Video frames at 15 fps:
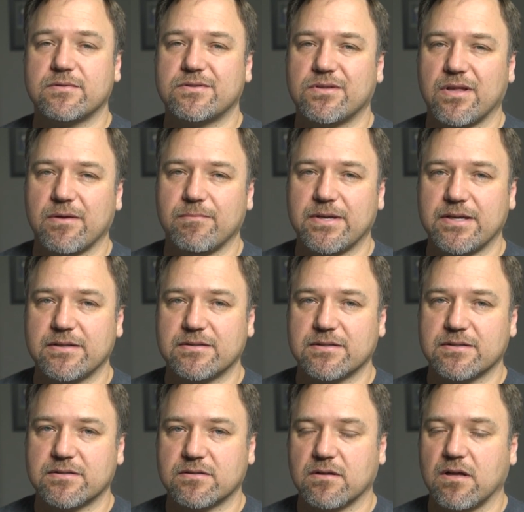so that means
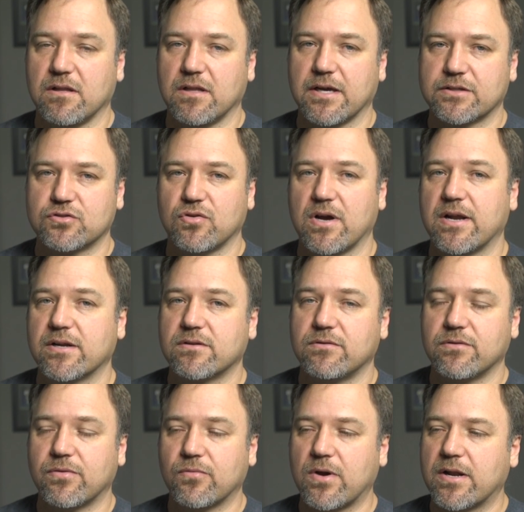it's
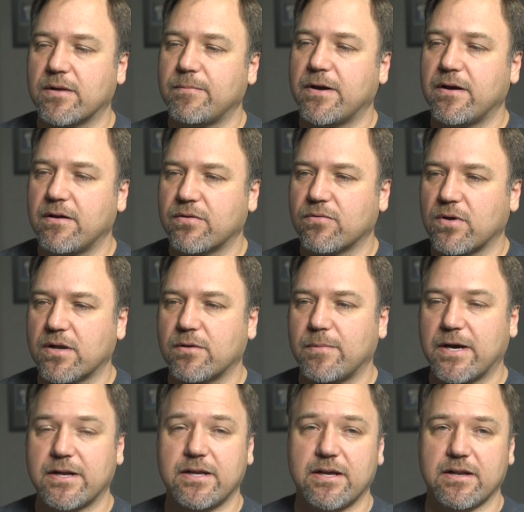electronical throttle
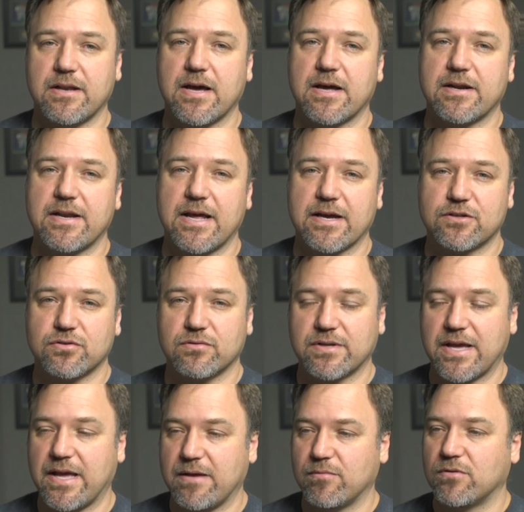body and not an actual
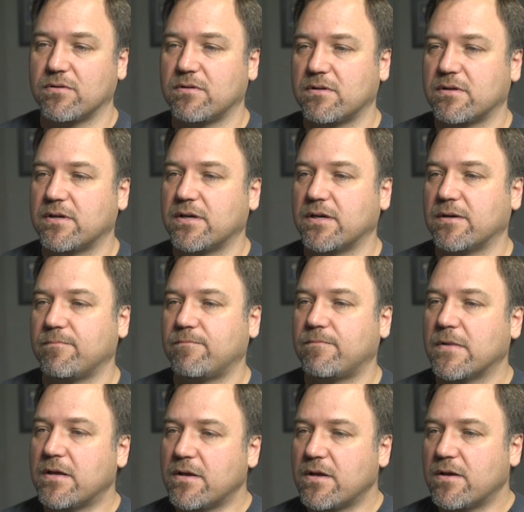cable
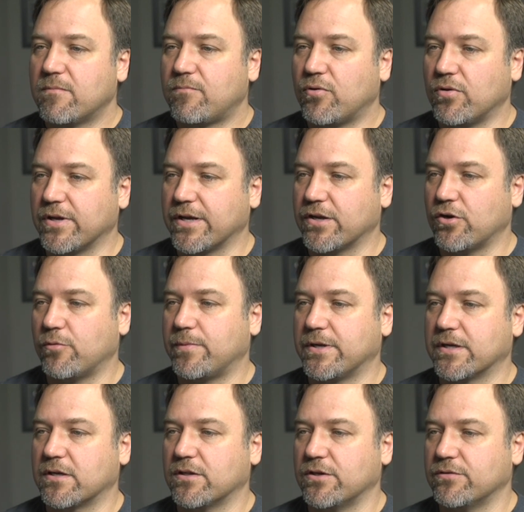pulling it open
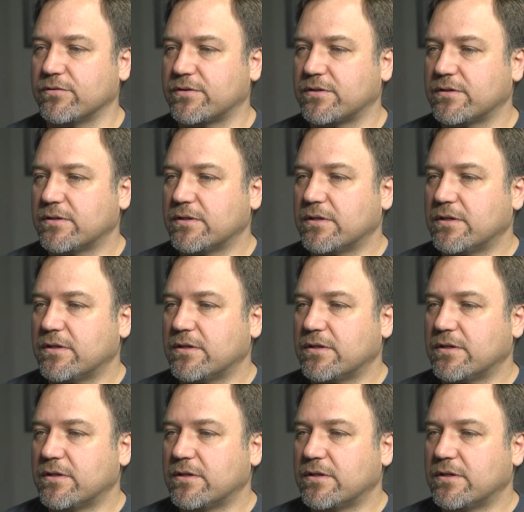and close.